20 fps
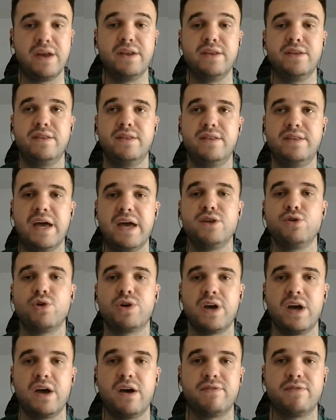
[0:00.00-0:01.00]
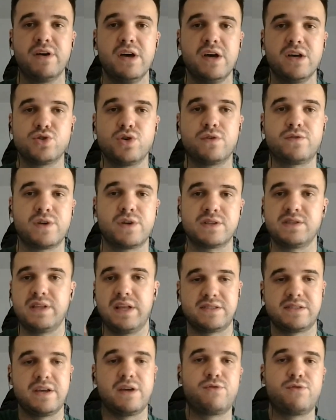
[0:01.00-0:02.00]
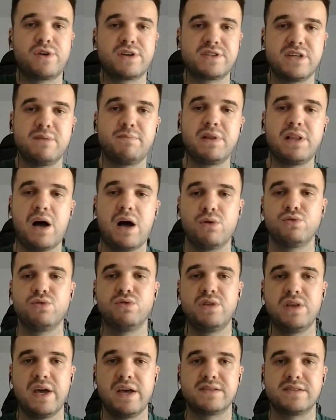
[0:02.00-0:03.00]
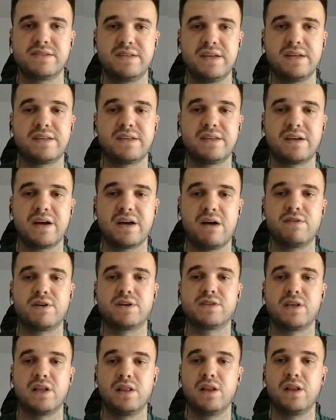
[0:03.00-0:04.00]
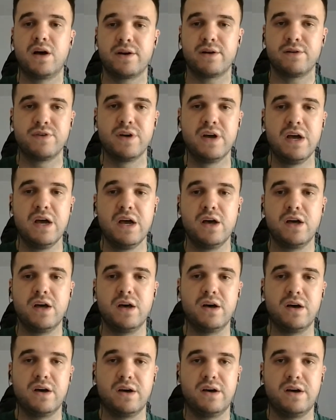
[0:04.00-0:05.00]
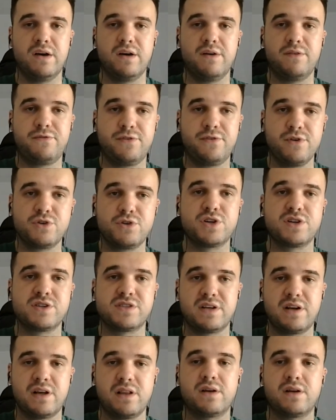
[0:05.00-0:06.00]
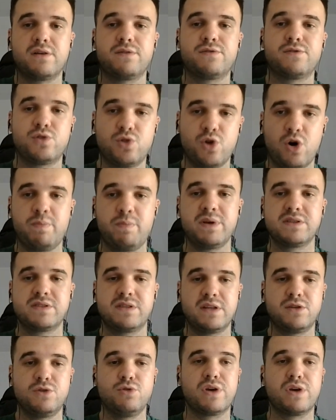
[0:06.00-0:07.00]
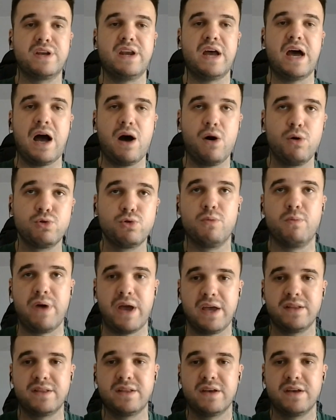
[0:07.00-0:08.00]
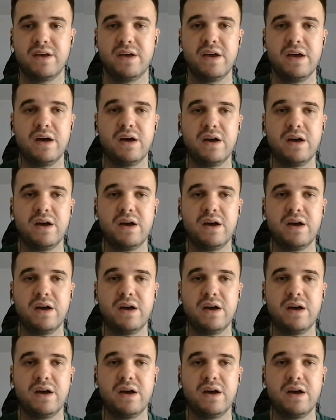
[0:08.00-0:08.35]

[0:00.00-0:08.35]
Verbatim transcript: and then you have softwares let's say for example autods that covers a lot of uh, features and a lot of topics that you can automate